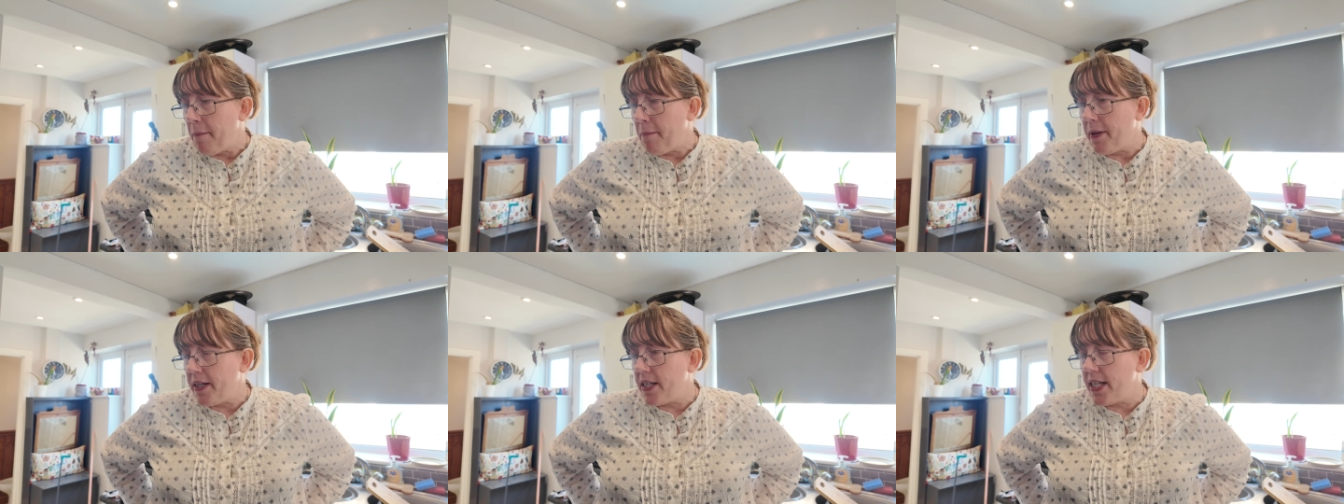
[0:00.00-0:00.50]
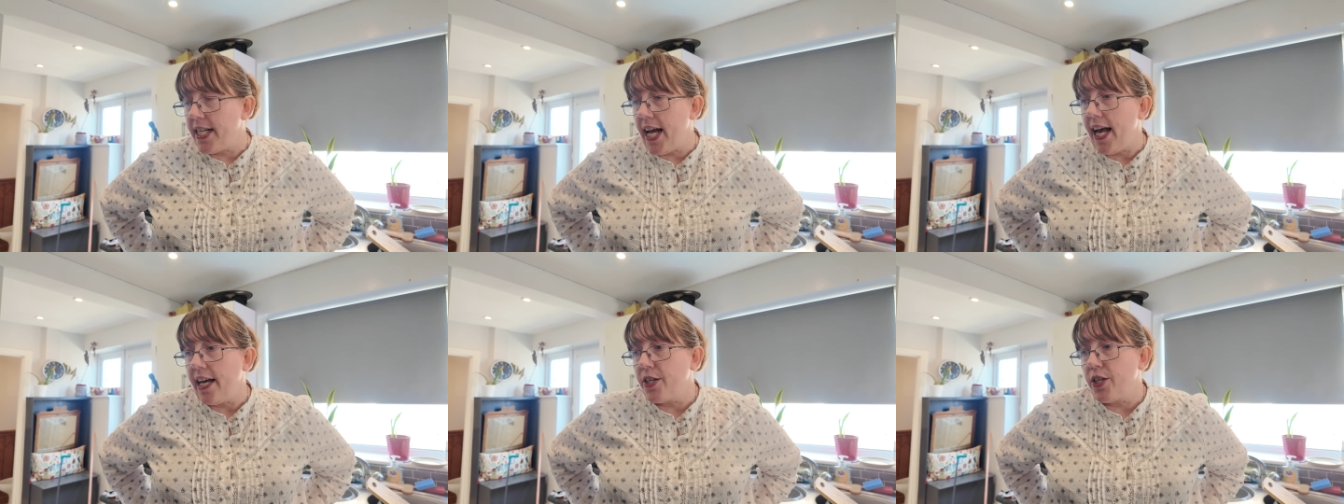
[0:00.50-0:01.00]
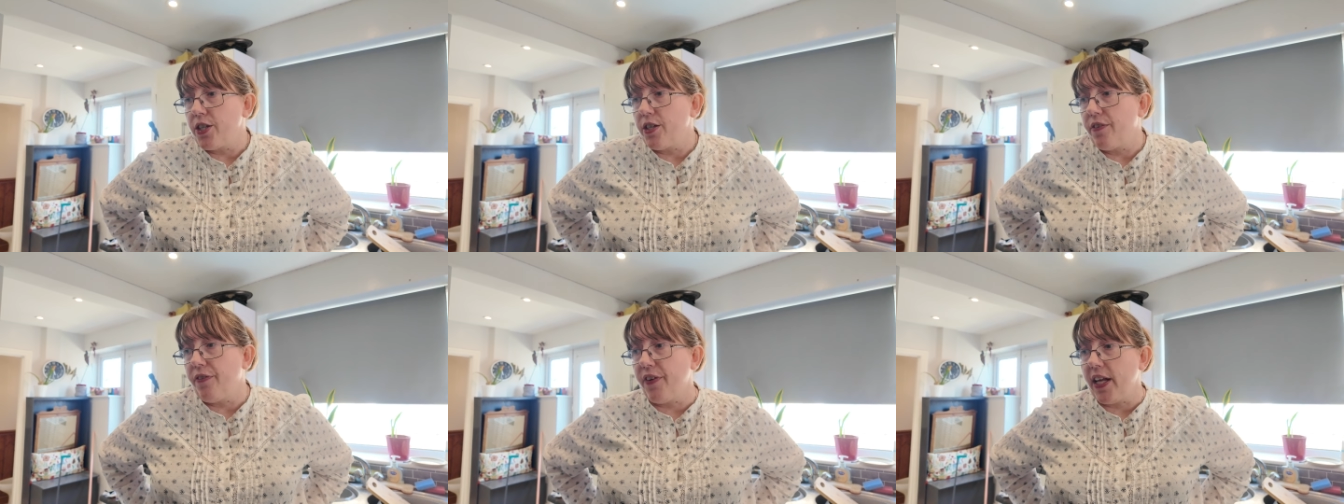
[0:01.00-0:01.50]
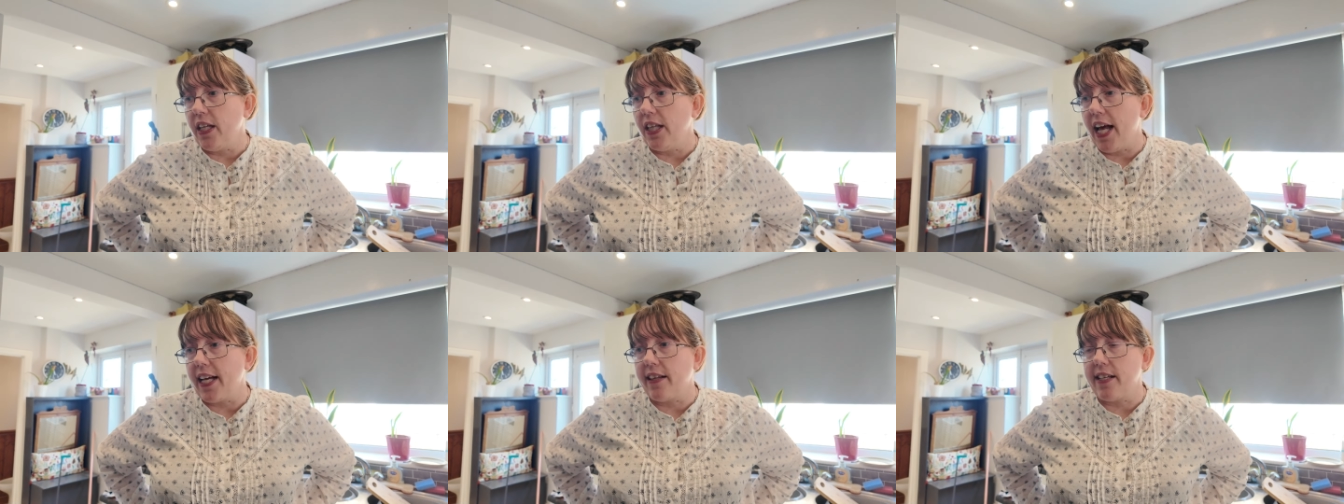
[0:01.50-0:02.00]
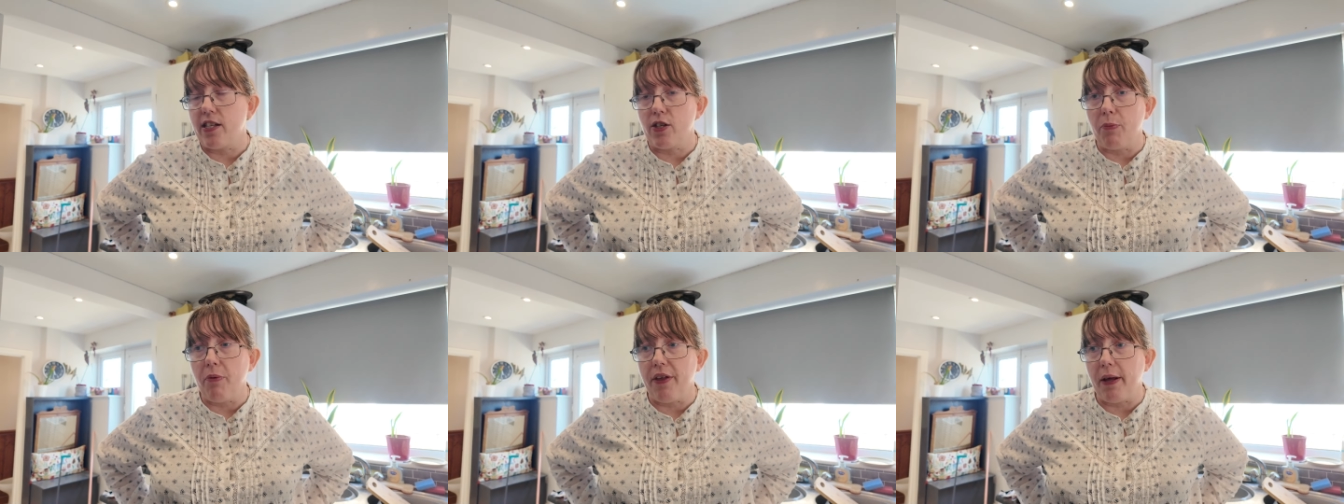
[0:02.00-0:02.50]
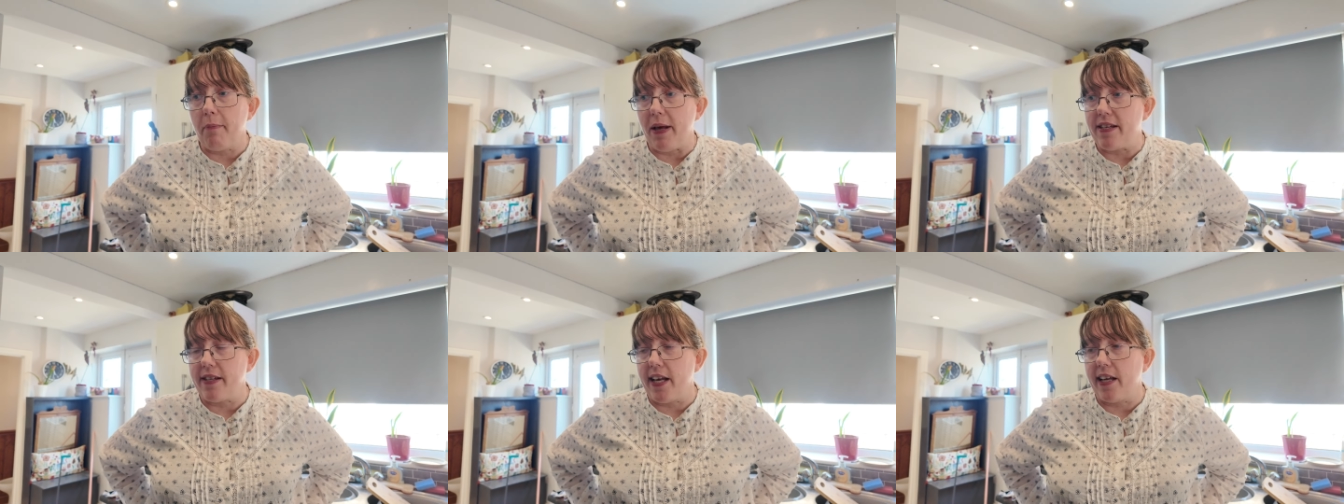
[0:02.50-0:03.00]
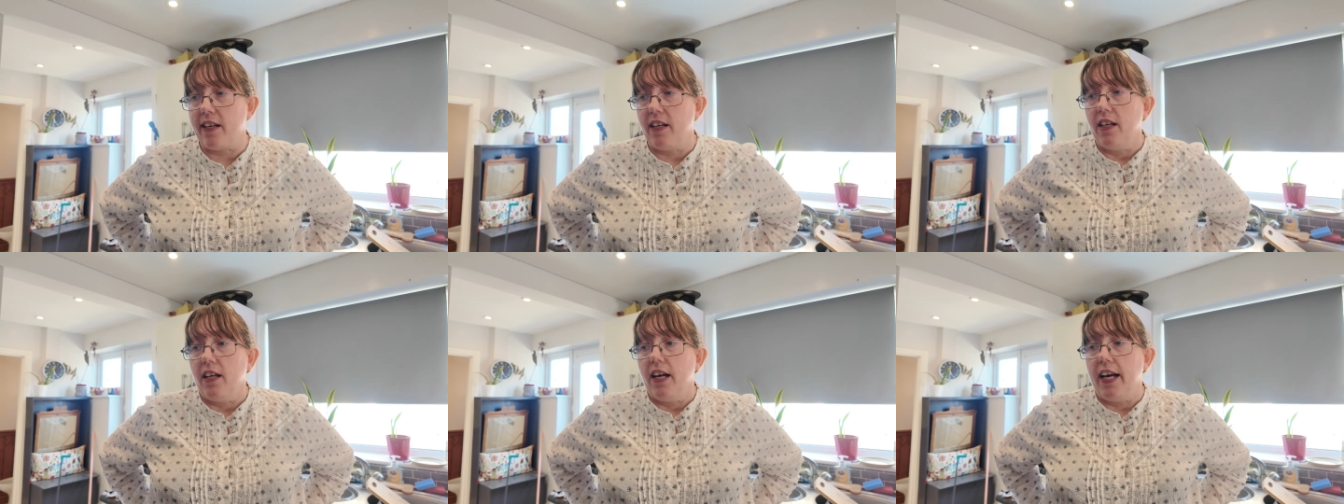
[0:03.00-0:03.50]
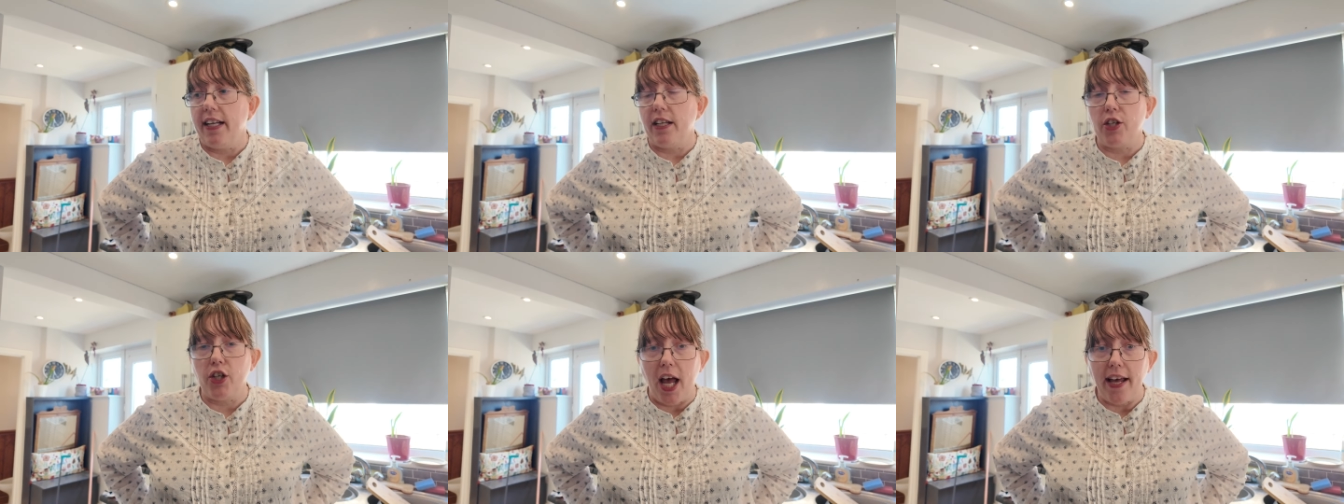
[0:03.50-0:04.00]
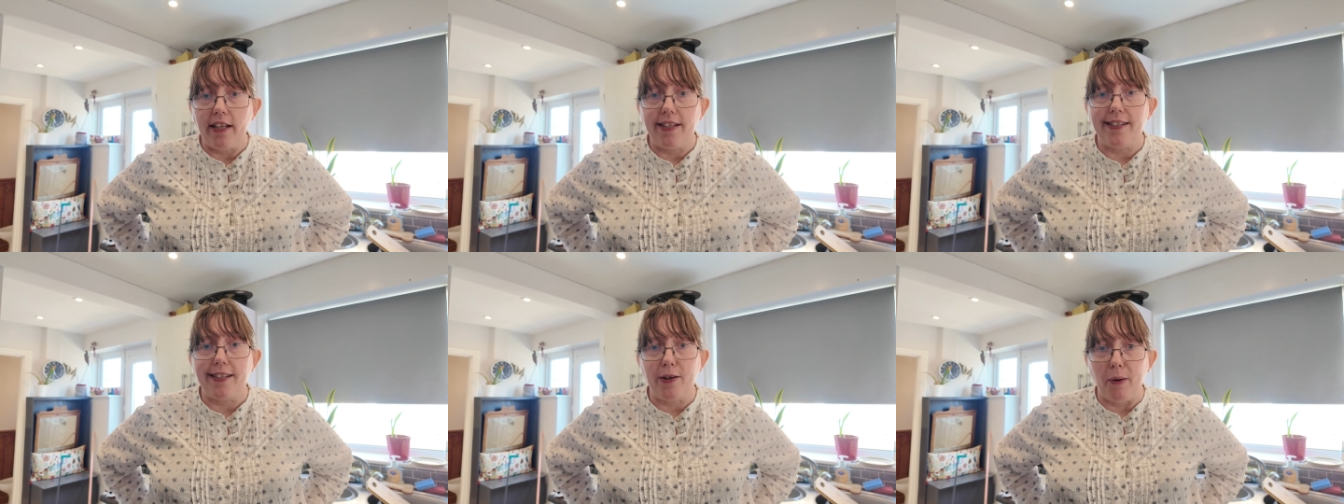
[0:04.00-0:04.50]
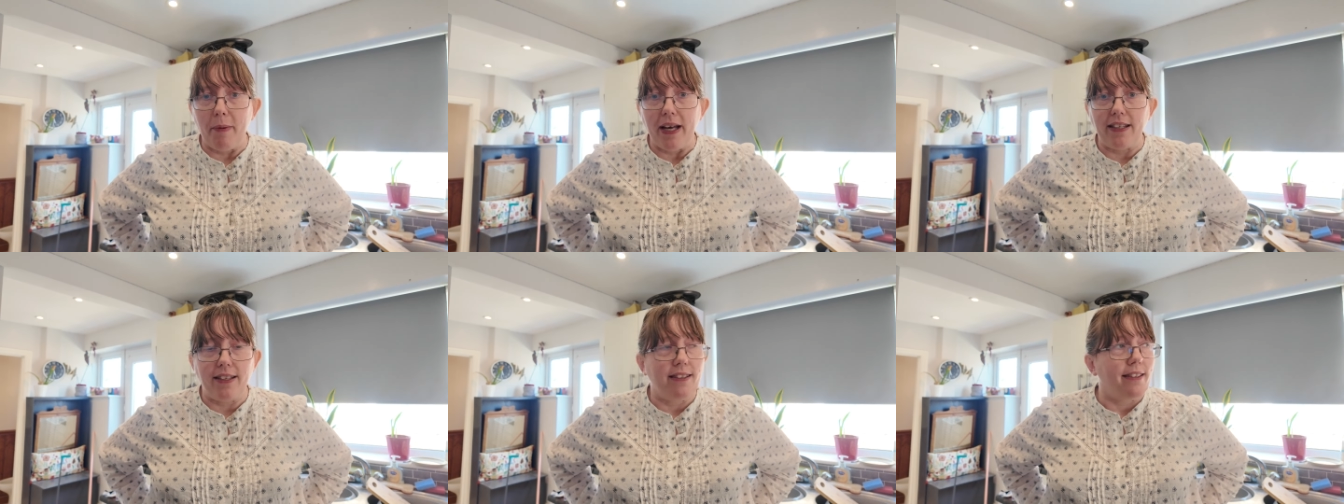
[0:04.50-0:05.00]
But today I just feel like there's something missing and a change is coming.